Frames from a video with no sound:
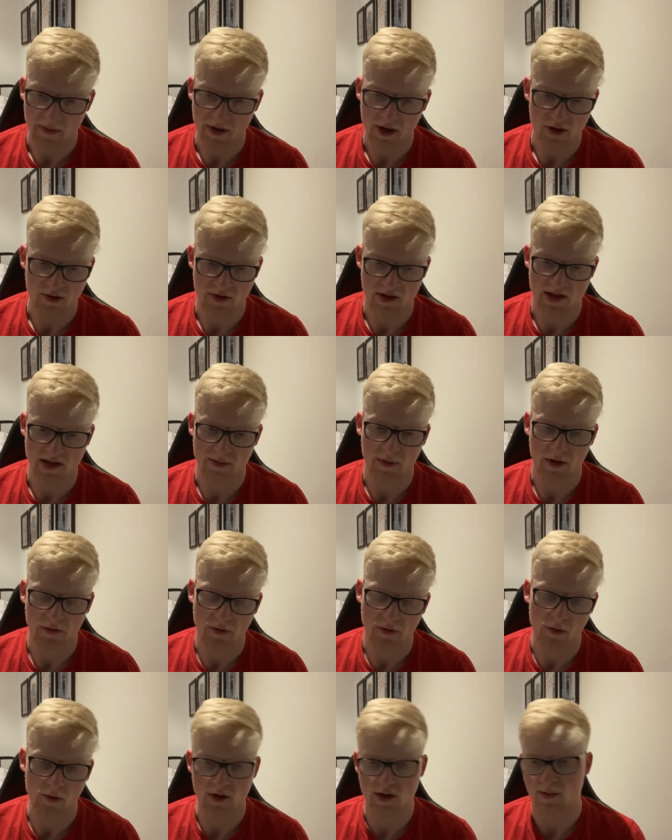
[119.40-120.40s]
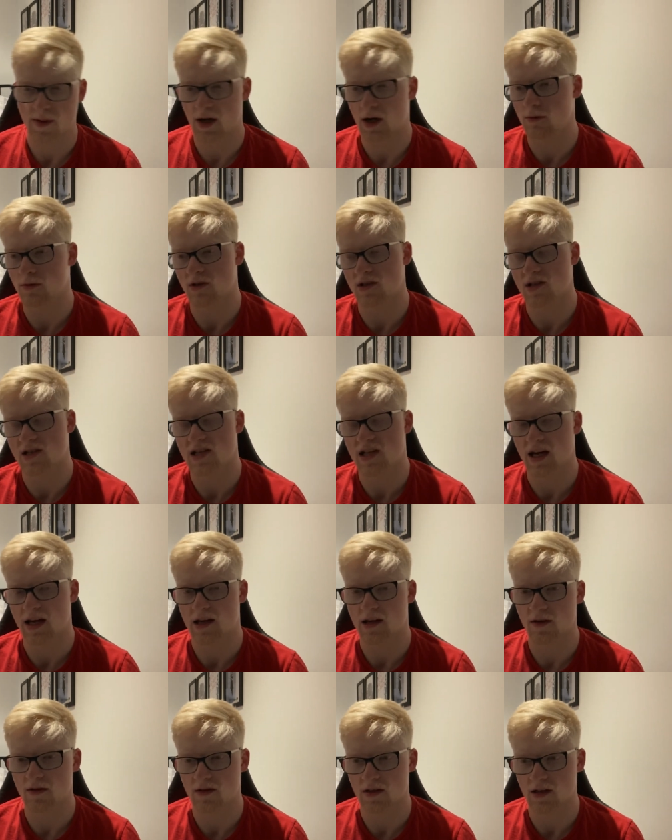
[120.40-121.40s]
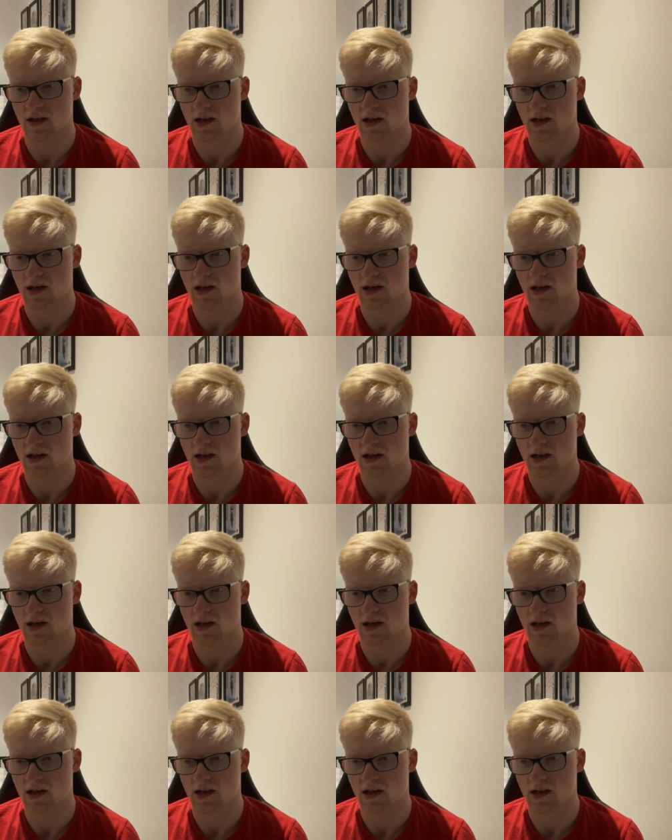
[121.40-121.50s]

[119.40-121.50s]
me addressing my thoughts about Holden's sacking. I think